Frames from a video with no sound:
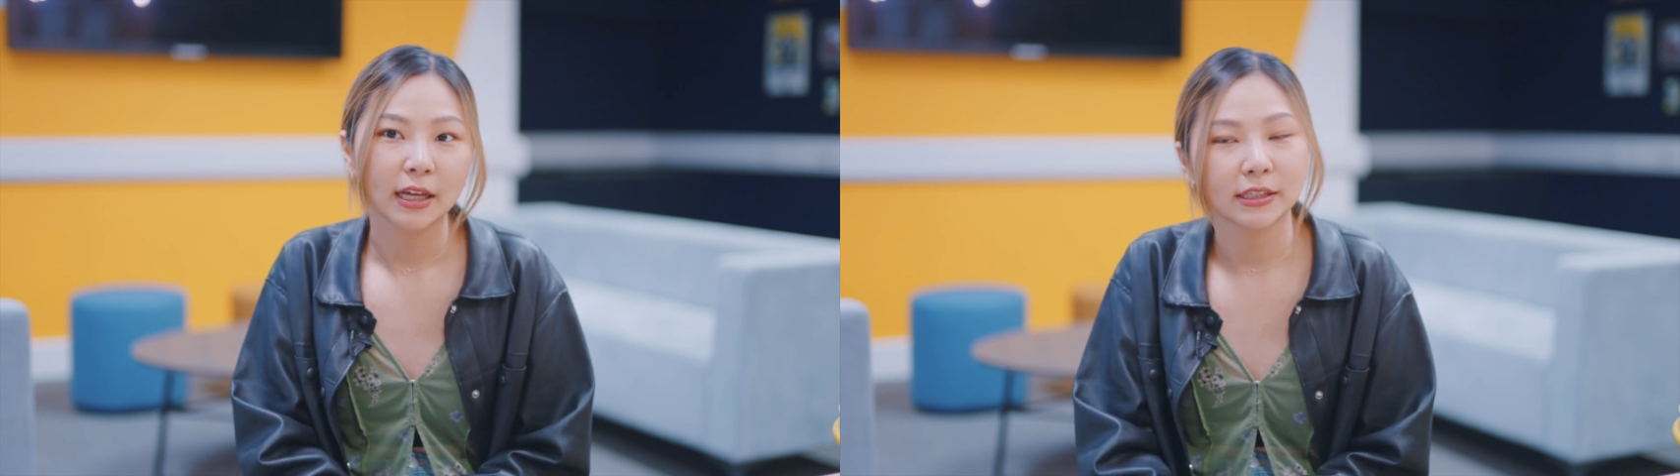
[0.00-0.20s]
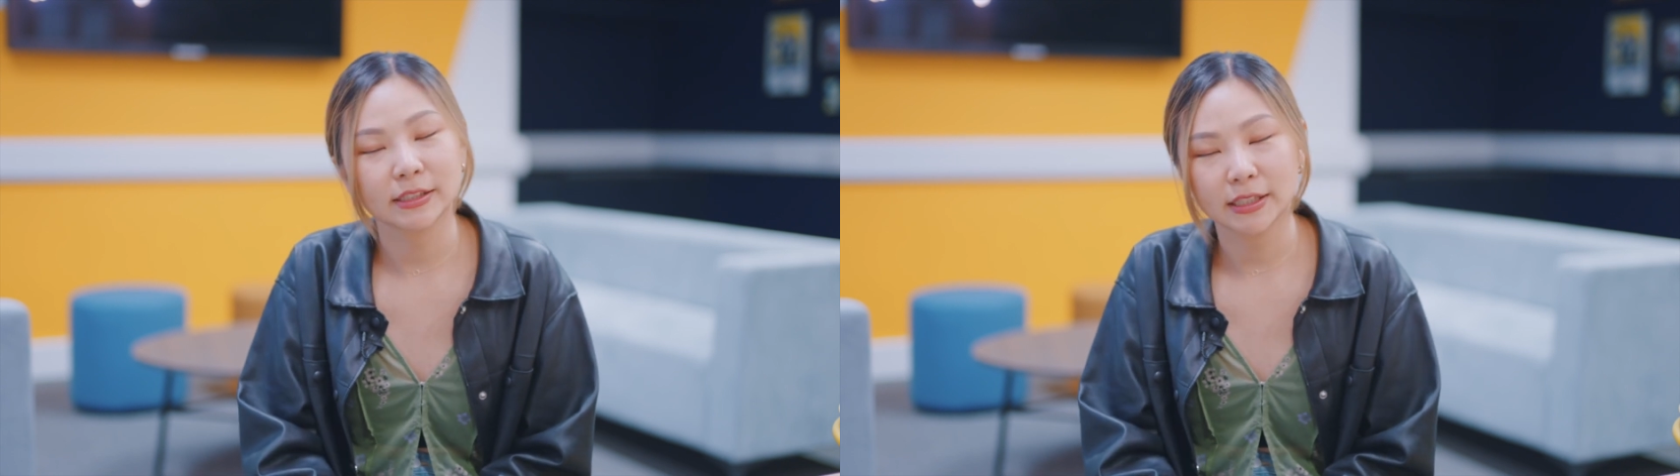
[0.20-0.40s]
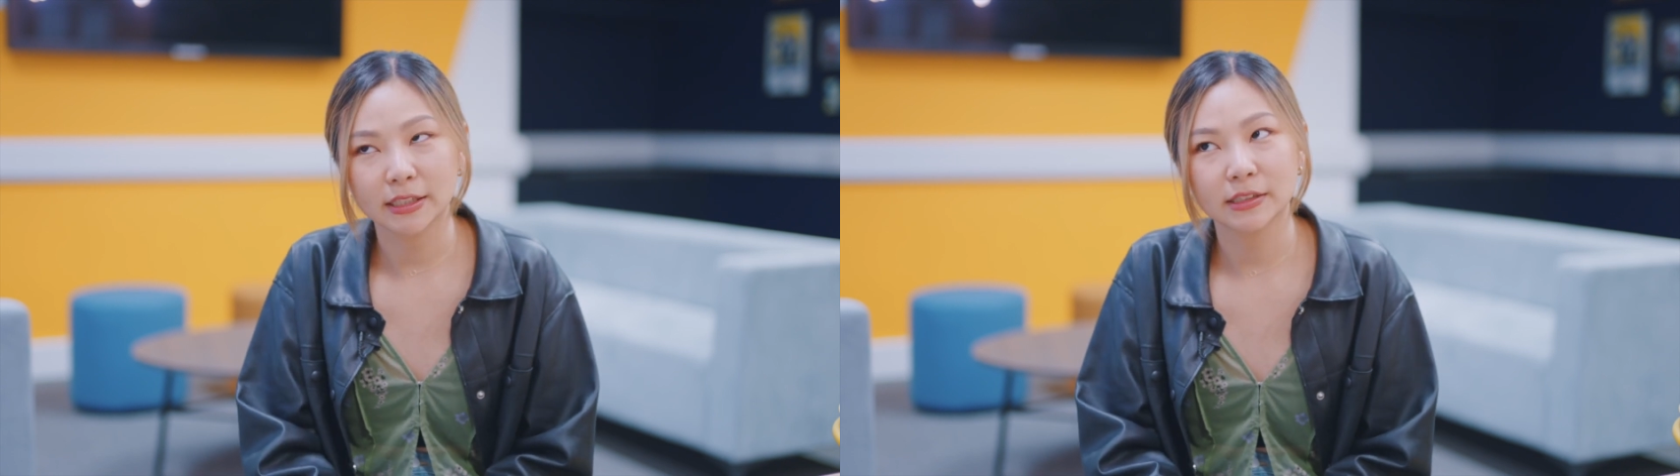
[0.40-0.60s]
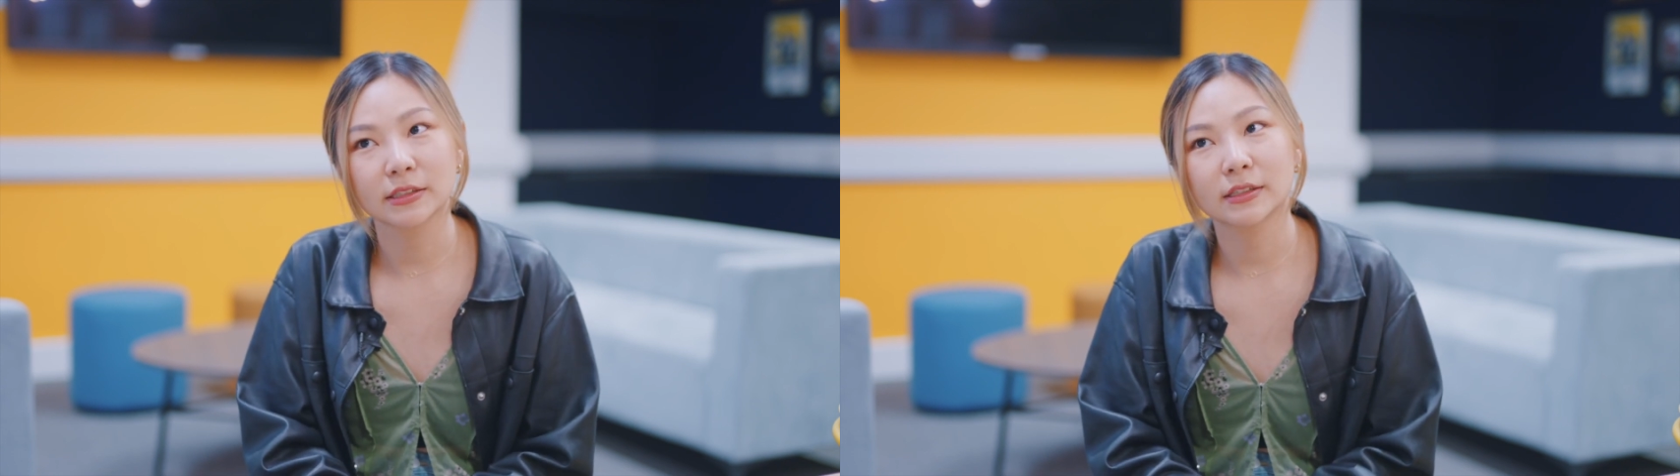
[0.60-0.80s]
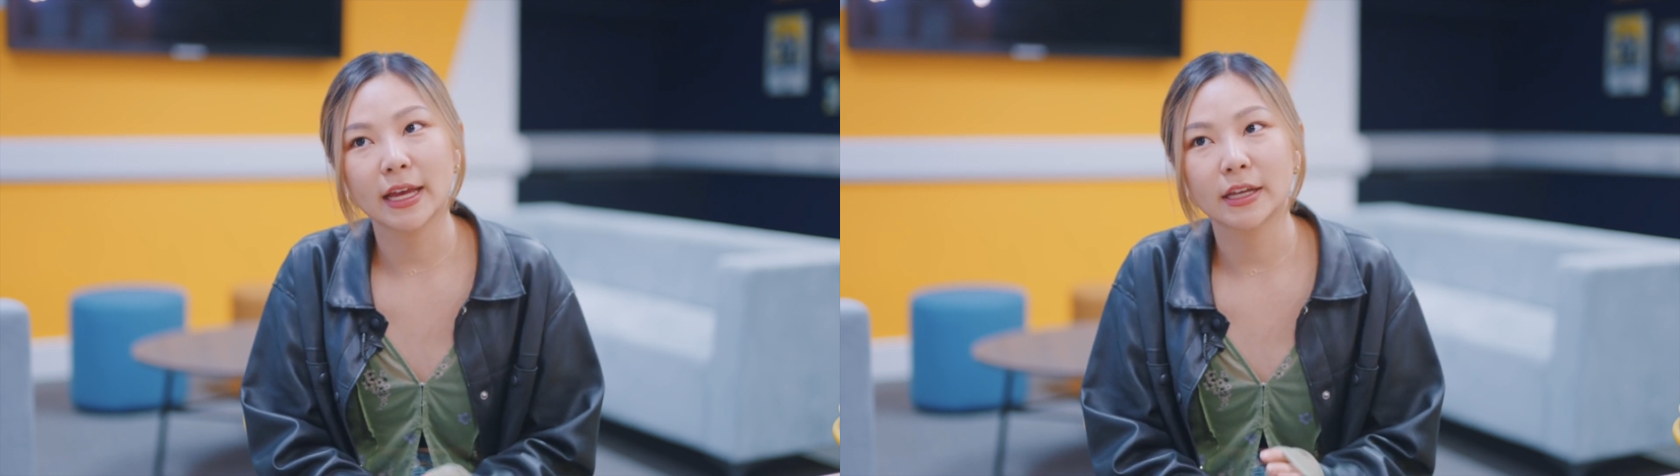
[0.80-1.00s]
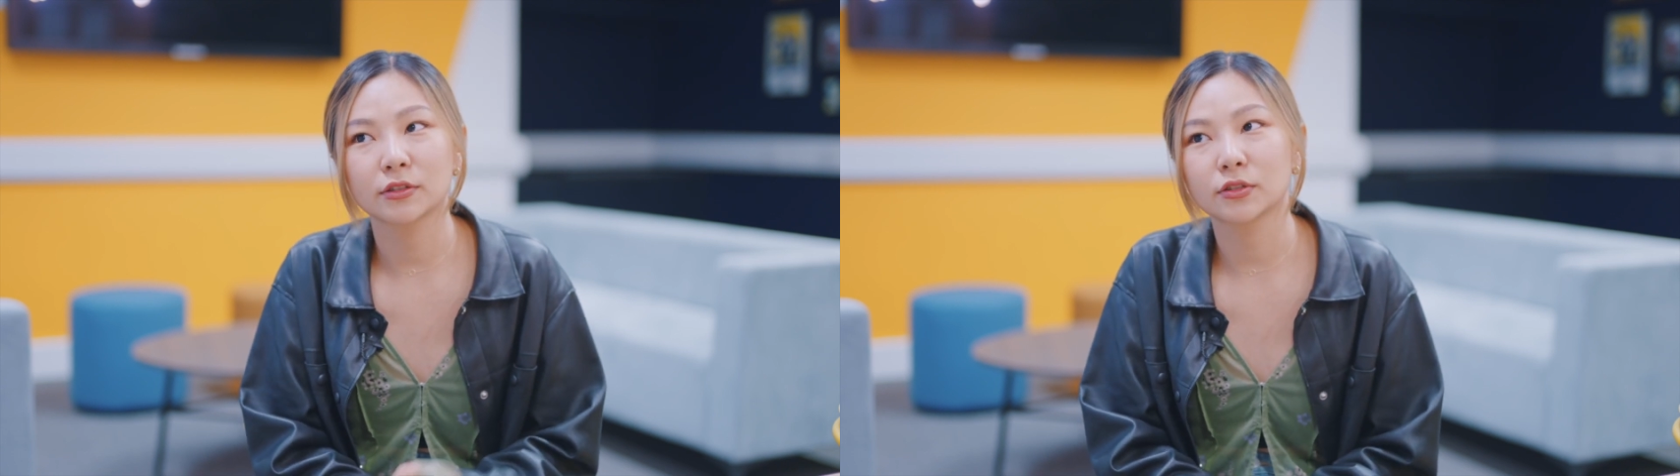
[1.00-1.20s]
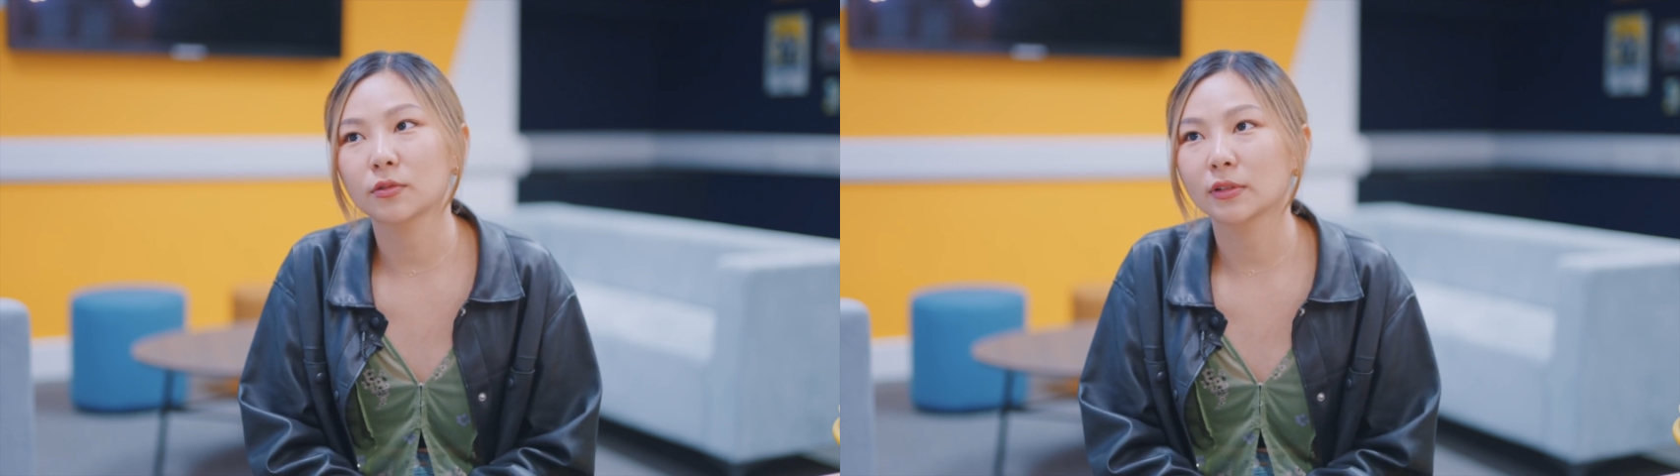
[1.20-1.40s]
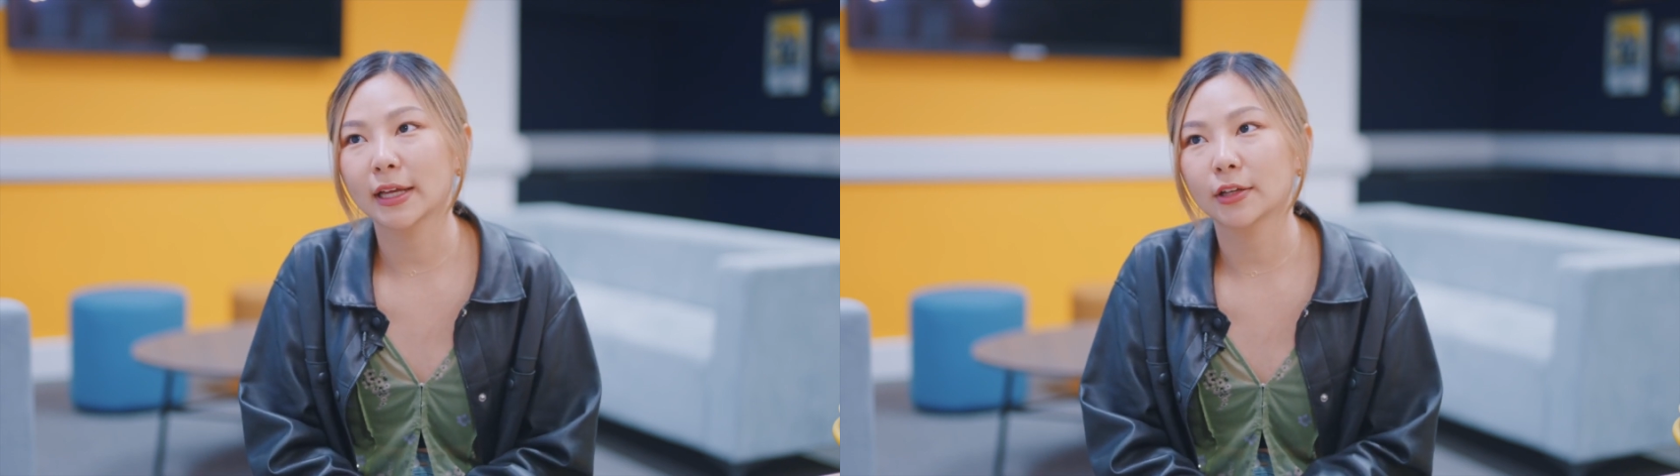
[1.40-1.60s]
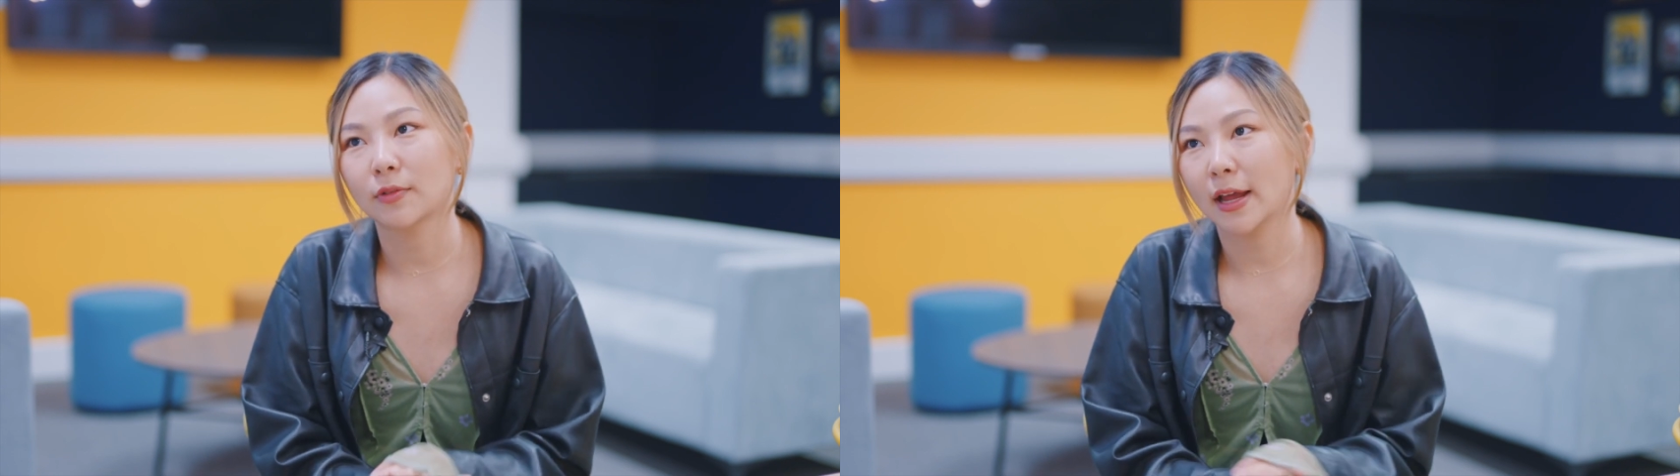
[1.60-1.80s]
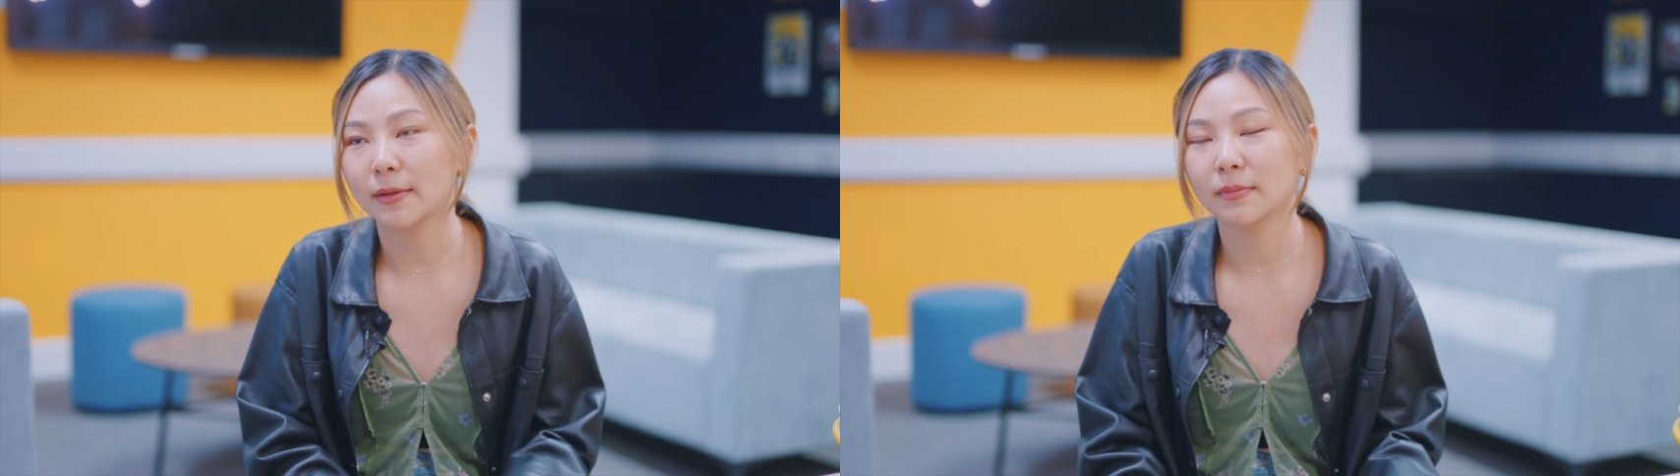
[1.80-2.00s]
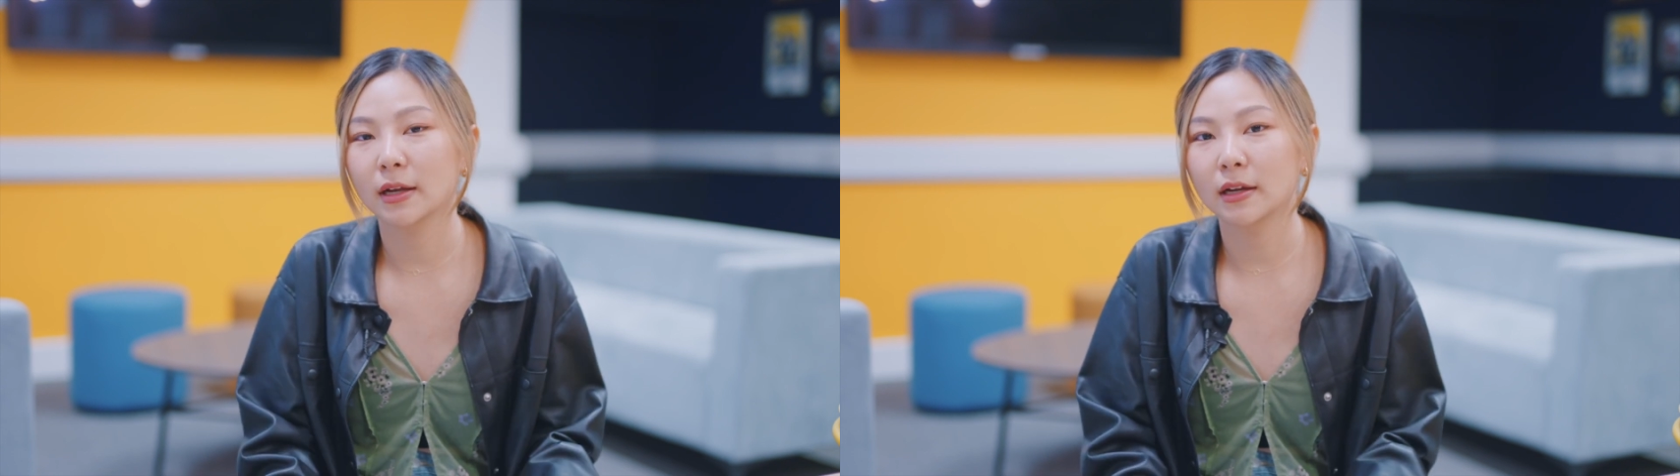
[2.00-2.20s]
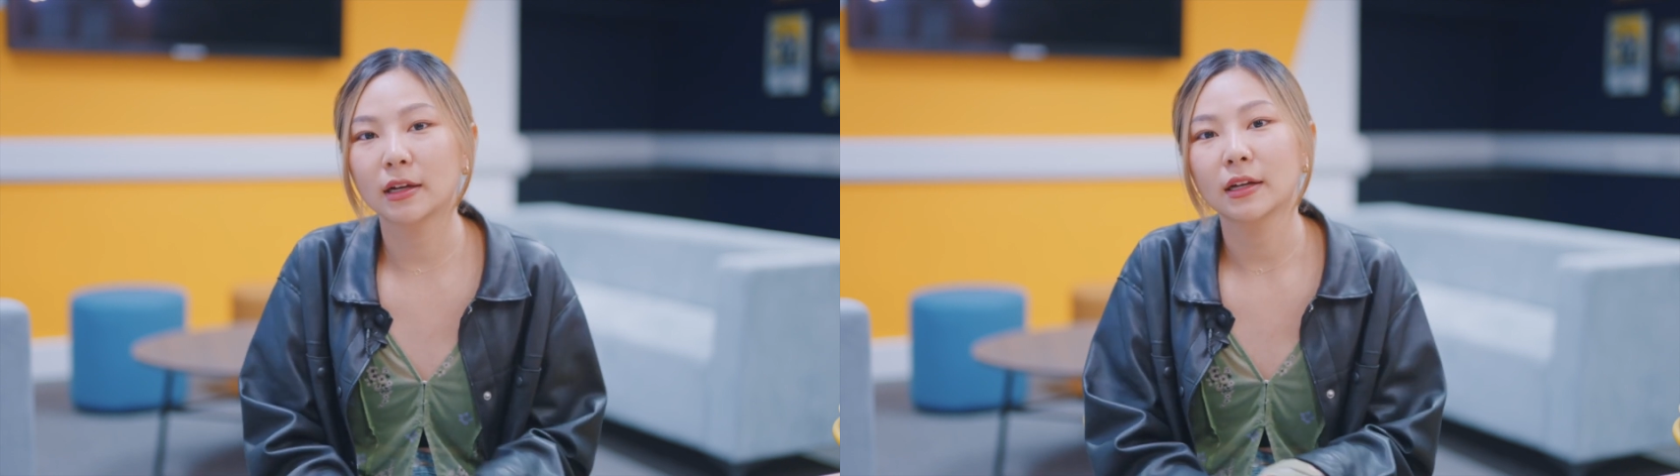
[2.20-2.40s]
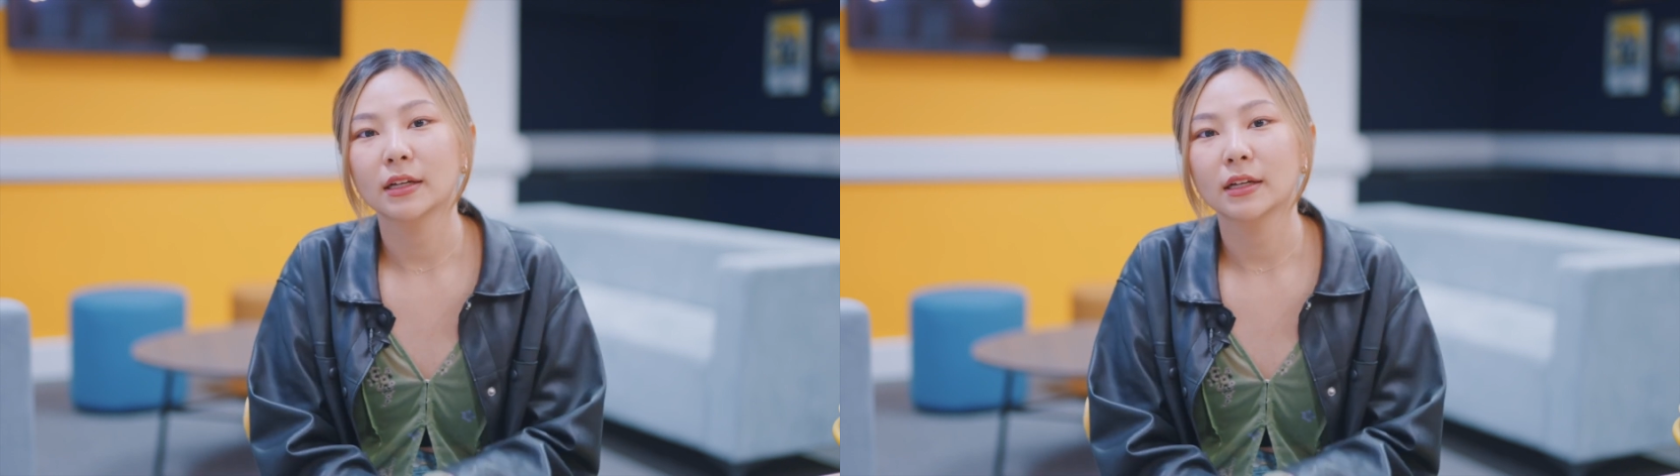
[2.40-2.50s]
skills, and also like grammar.